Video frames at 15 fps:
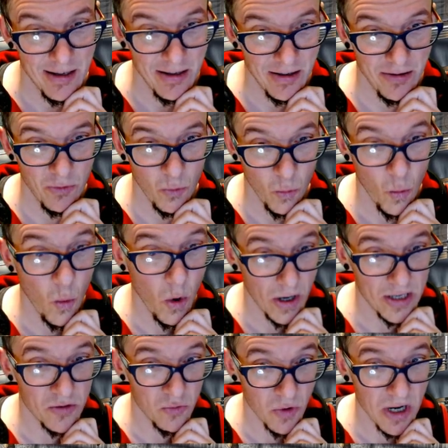what
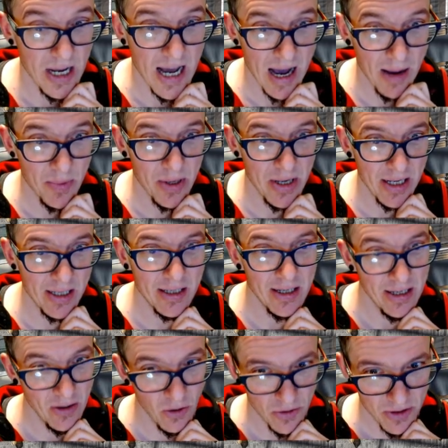is really happening
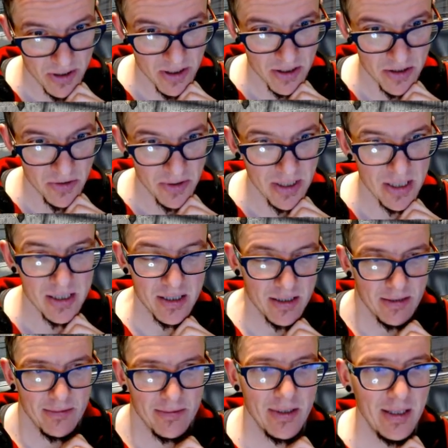in other countries,
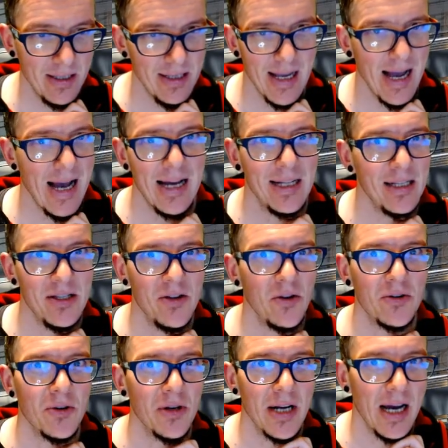nah,
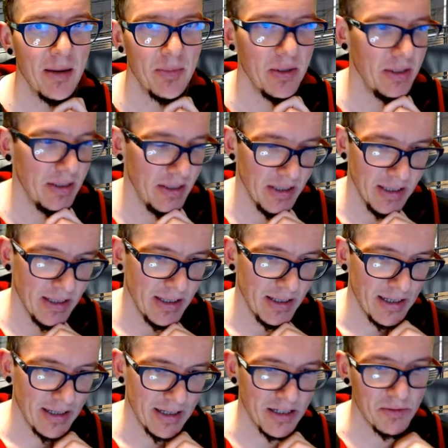not gonna happen.
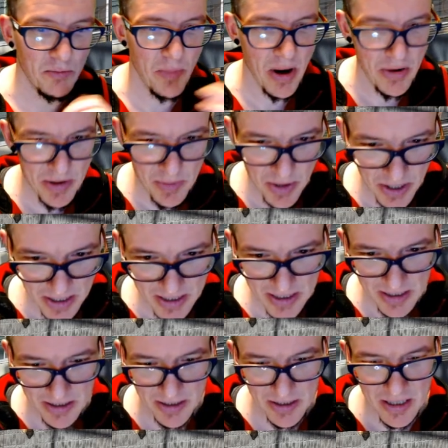Because bear in mind,
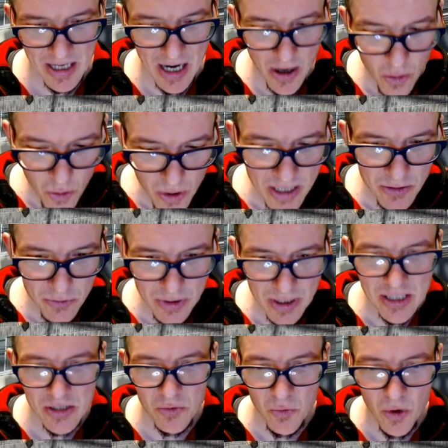the only
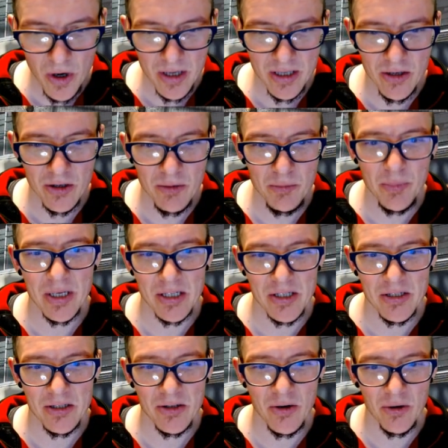reason why the Olympics
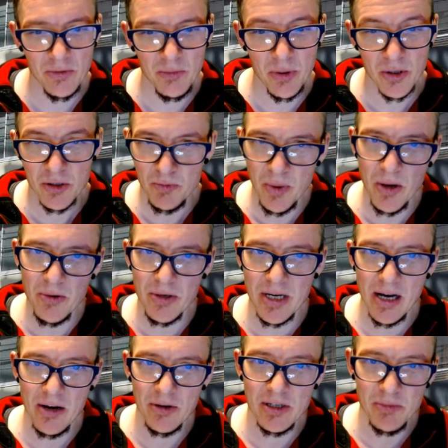got postponed
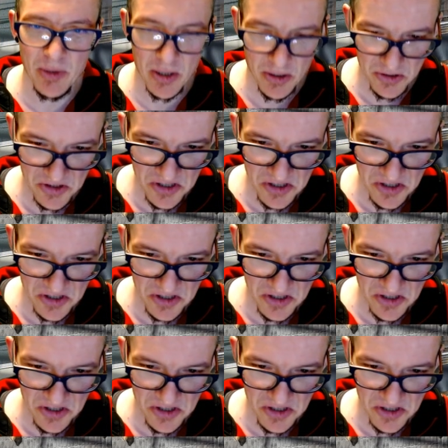now is because the